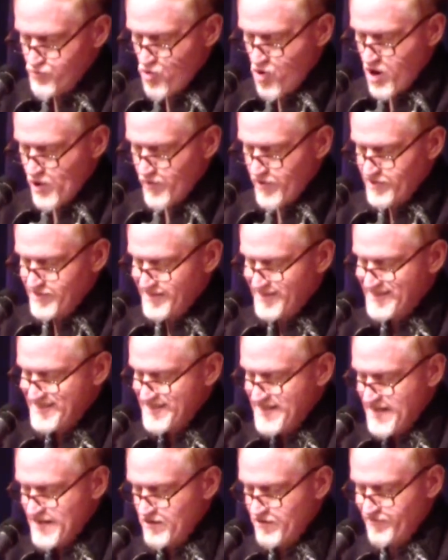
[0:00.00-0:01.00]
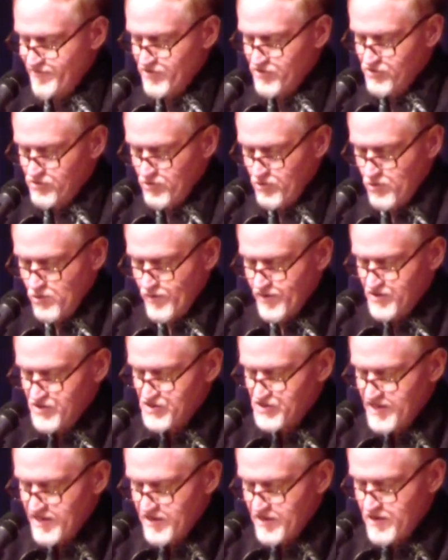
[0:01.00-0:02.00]
progress is not of the slow and
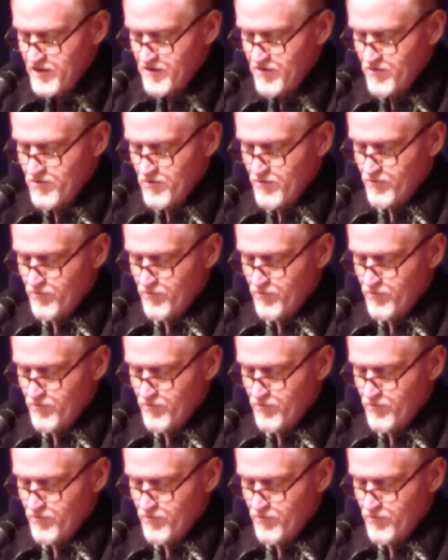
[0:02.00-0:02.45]
steady,